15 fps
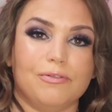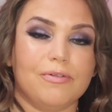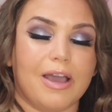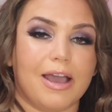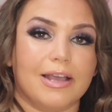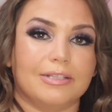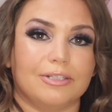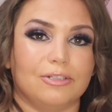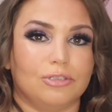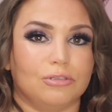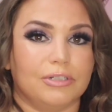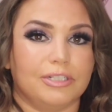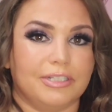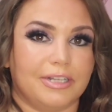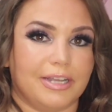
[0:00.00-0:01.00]
If you guys
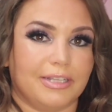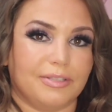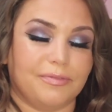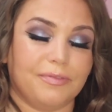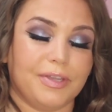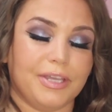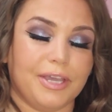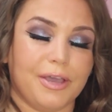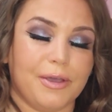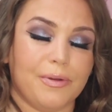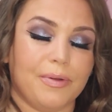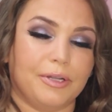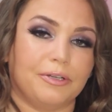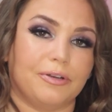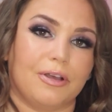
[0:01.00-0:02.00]
enjoyed today's
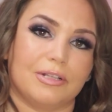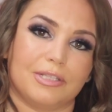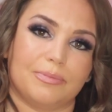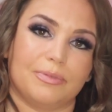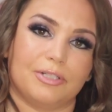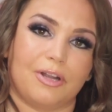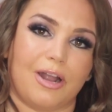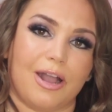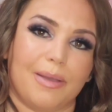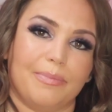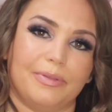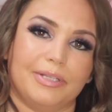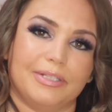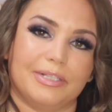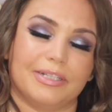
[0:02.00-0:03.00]
video and you're not
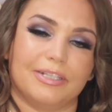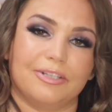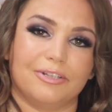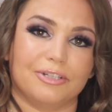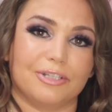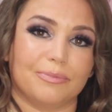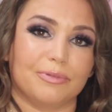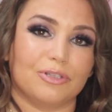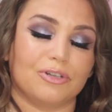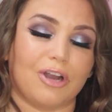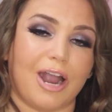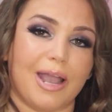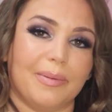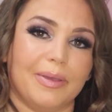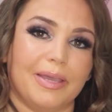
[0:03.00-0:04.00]
subscribed, please consider
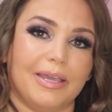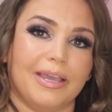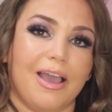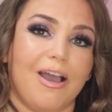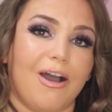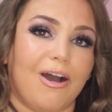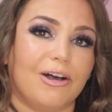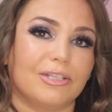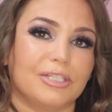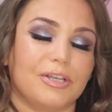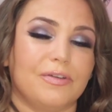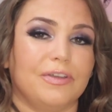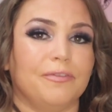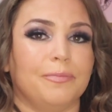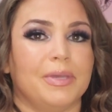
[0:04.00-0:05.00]
subscribing.
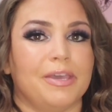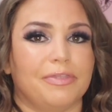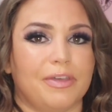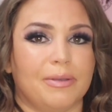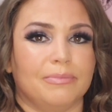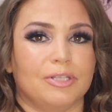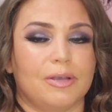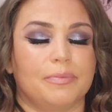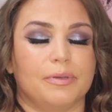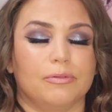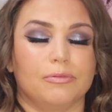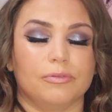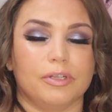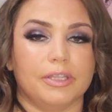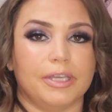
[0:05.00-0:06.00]
Also, give me a thumbs up. It
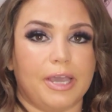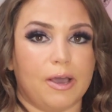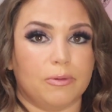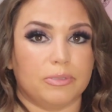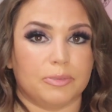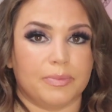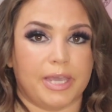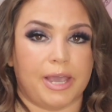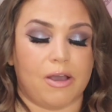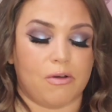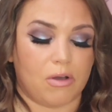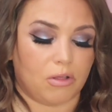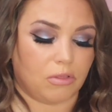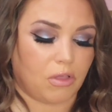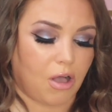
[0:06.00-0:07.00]
really helps me
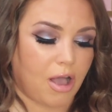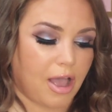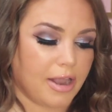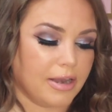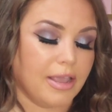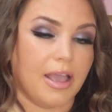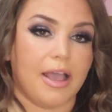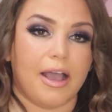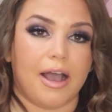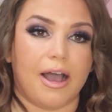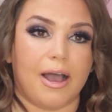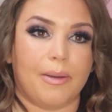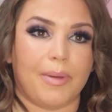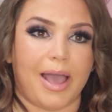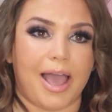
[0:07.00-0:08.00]
out a lot.
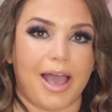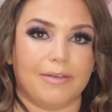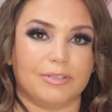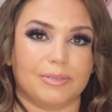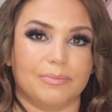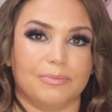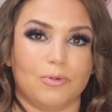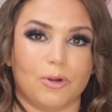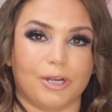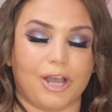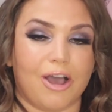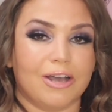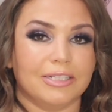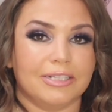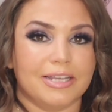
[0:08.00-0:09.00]
I have some more
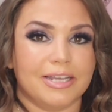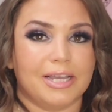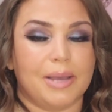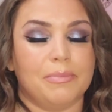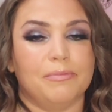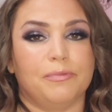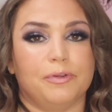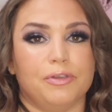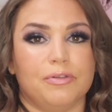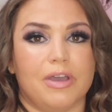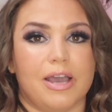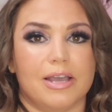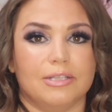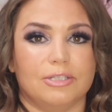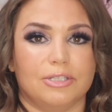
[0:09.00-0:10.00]
content coming for you
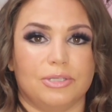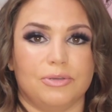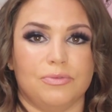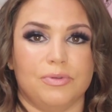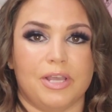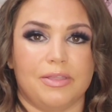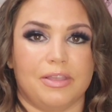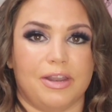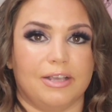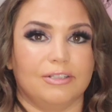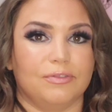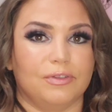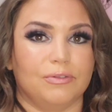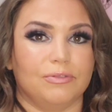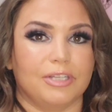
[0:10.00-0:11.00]
guys soon in the
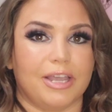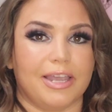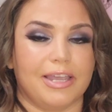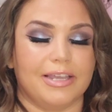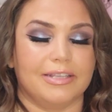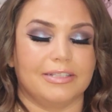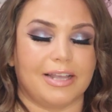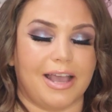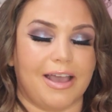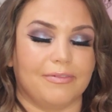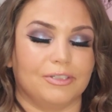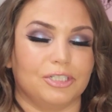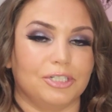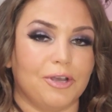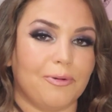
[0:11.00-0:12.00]
next few days. I
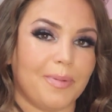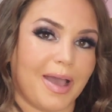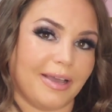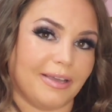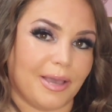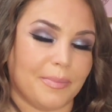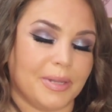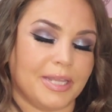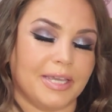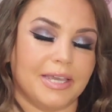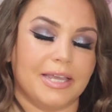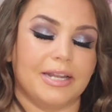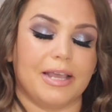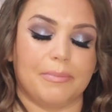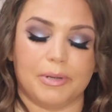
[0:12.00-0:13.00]
have a Chanel bag coming
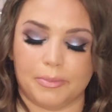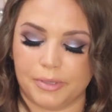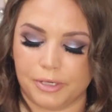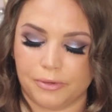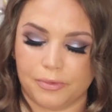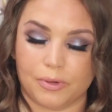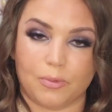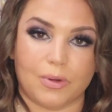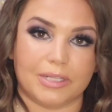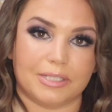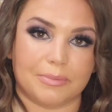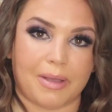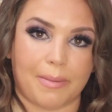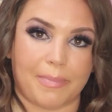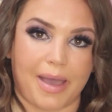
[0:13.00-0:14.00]
in. I'm going to be doing a
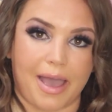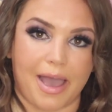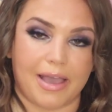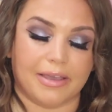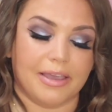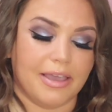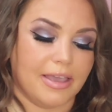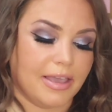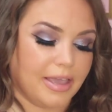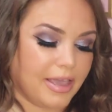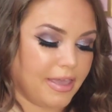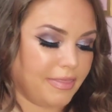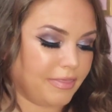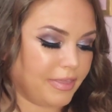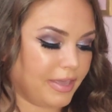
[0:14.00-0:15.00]
what's in my bag.
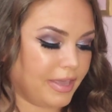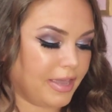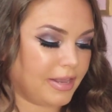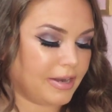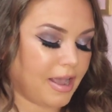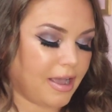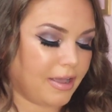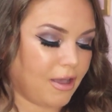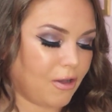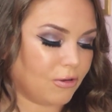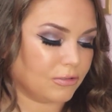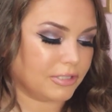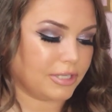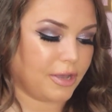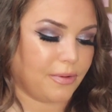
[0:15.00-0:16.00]
And then I
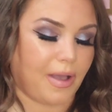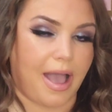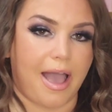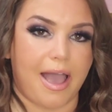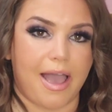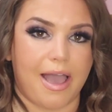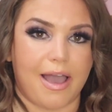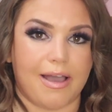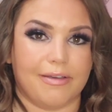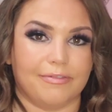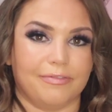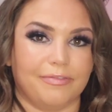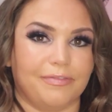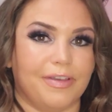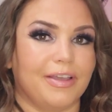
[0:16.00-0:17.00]
also
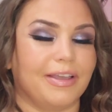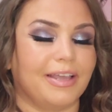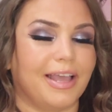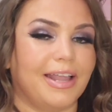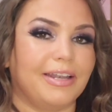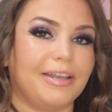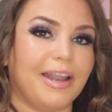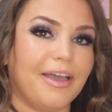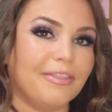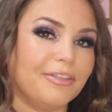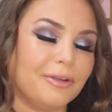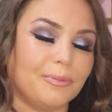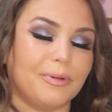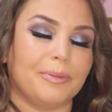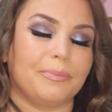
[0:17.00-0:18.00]
have
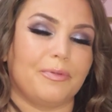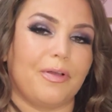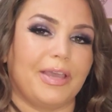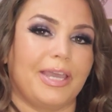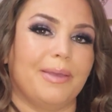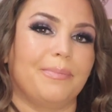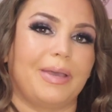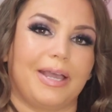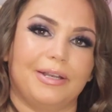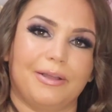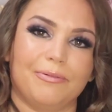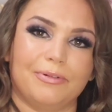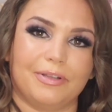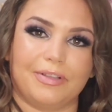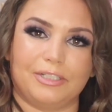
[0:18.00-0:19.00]
another one planned, but I
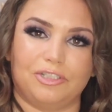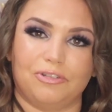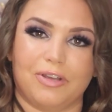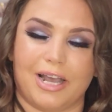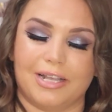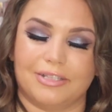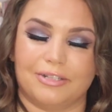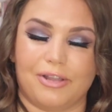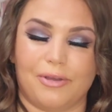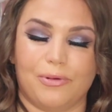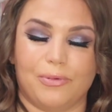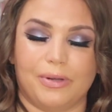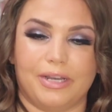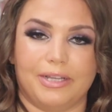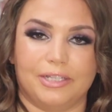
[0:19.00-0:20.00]
don't want to let you guys
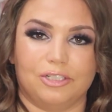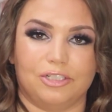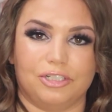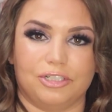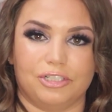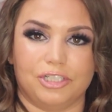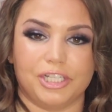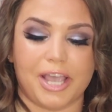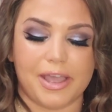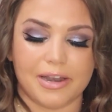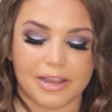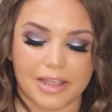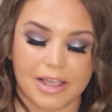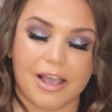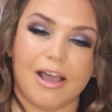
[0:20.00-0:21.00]
know what it is just
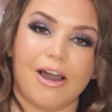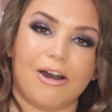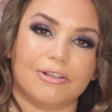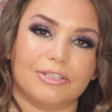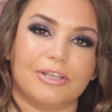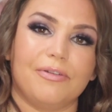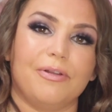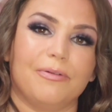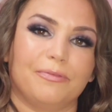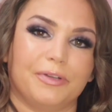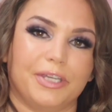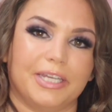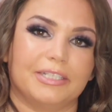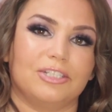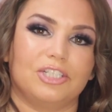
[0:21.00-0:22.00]
yet. Also, don't
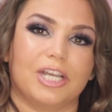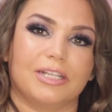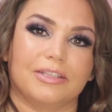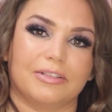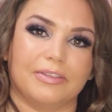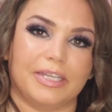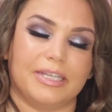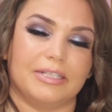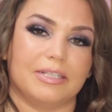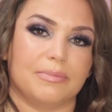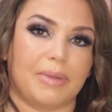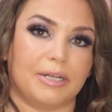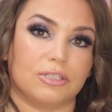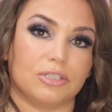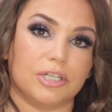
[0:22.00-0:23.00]
forget to check the links
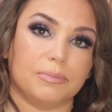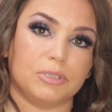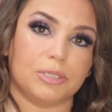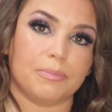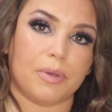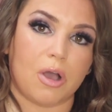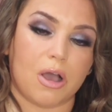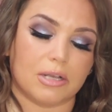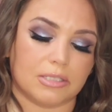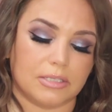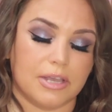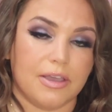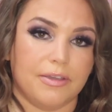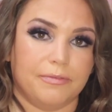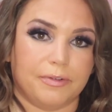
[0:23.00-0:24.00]
in my description
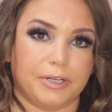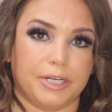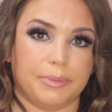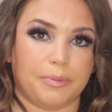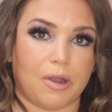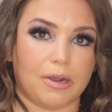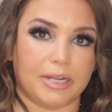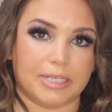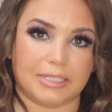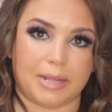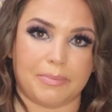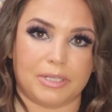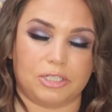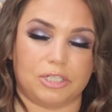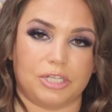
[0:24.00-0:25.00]
box for any products
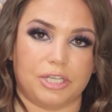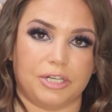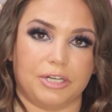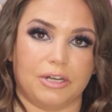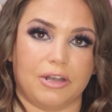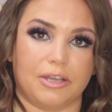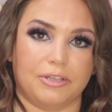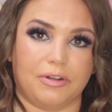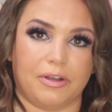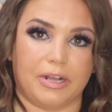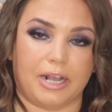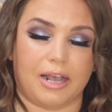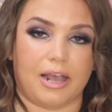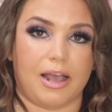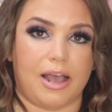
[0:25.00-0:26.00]
I mention here. You
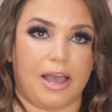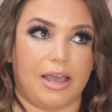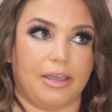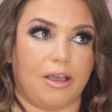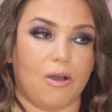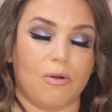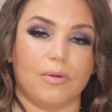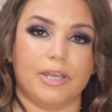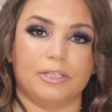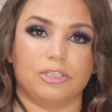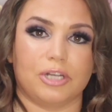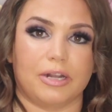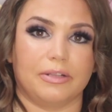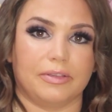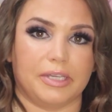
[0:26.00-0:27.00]
know, I
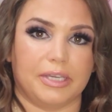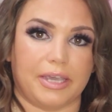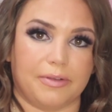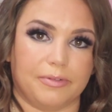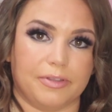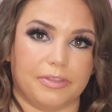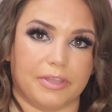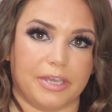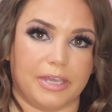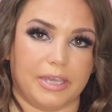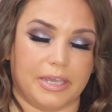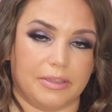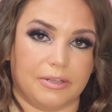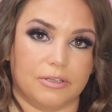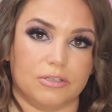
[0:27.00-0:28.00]
always try to link
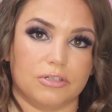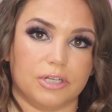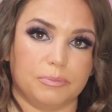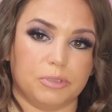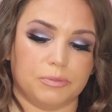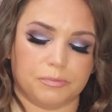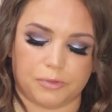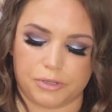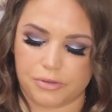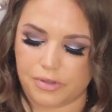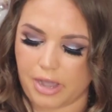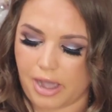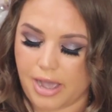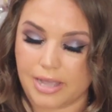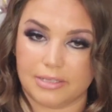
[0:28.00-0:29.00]
everything in the description for you
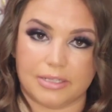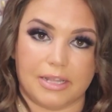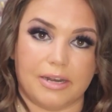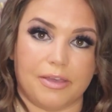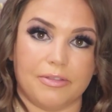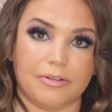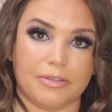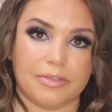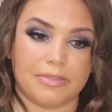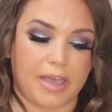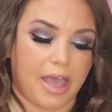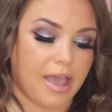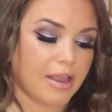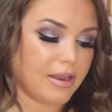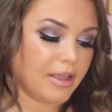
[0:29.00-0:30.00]
guys. And other than
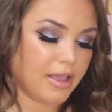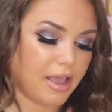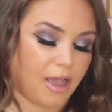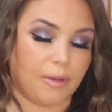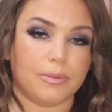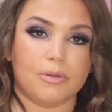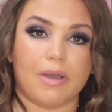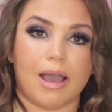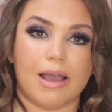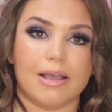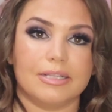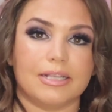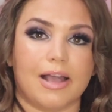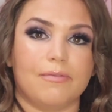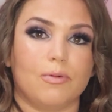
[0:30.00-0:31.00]
that, hope you
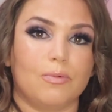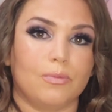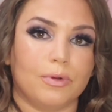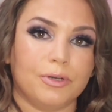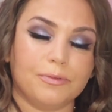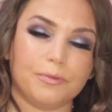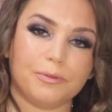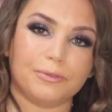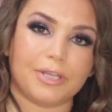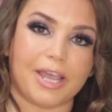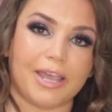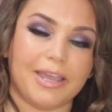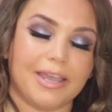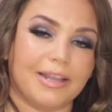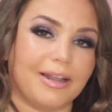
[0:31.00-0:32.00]
guys have a wonderful
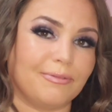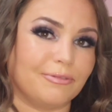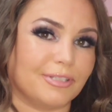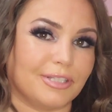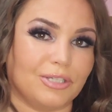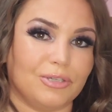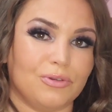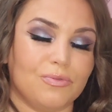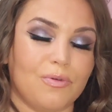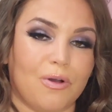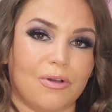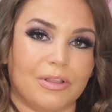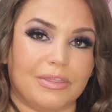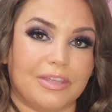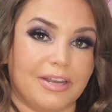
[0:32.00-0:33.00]
day, and I will see you
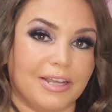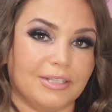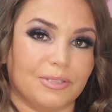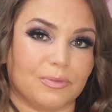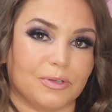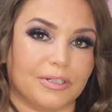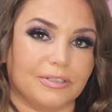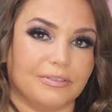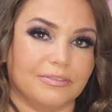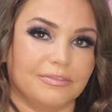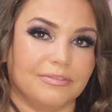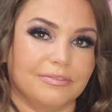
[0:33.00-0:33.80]
on the next one.